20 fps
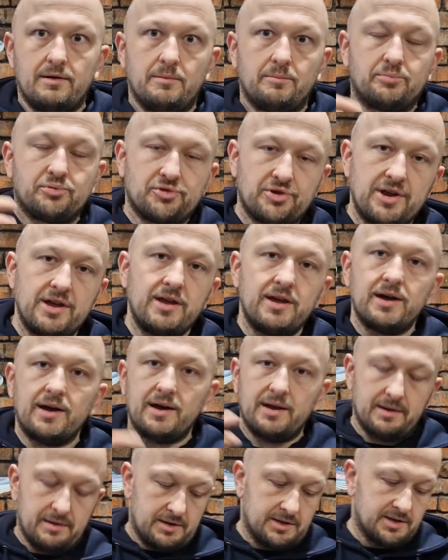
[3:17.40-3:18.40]
pre
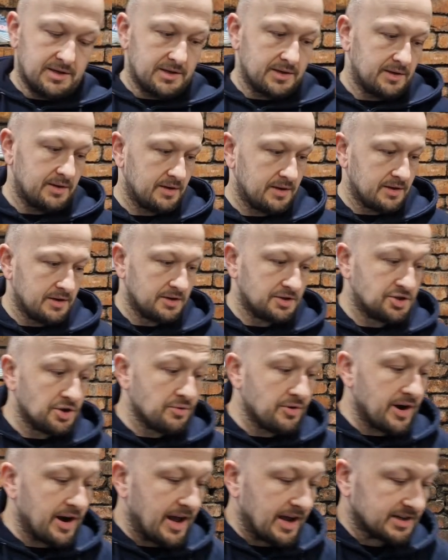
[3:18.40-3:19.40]
and
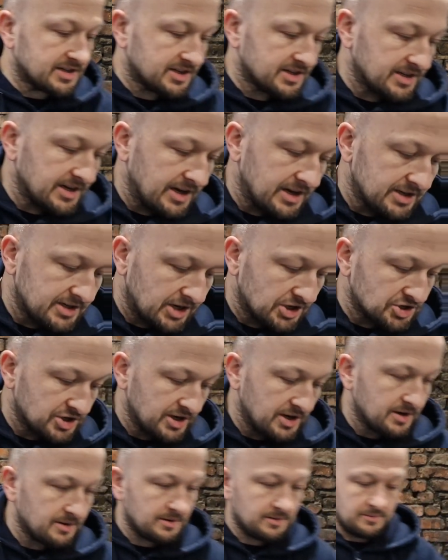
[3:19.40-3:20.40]
during exercise. Actually,